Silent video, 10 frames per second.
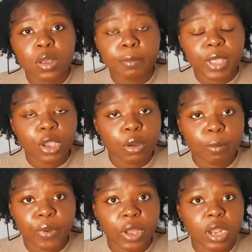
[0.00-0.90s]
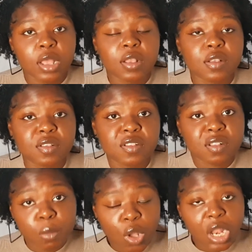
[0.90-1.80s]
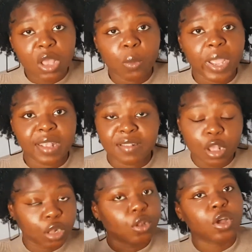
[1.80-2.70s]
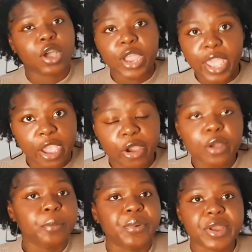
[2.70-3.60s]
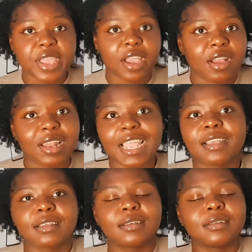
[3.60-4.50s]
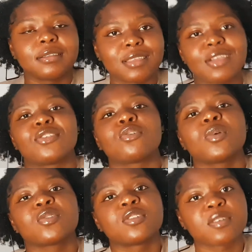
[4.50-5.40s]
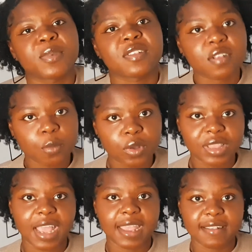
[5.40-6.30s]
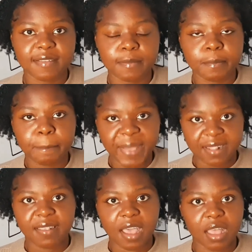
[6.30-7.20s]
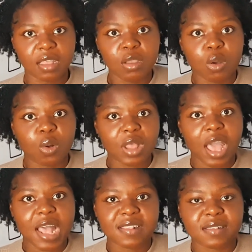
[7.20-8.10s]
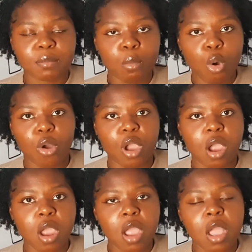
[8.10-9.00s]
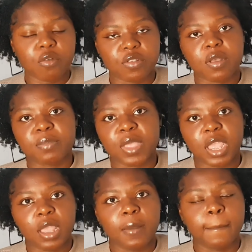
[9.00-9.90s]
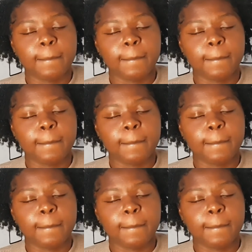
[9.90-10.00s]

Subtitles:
bigger butt, smaller waist, longer hair, prettier. Like, there's always going to be someone that is better or that has more of something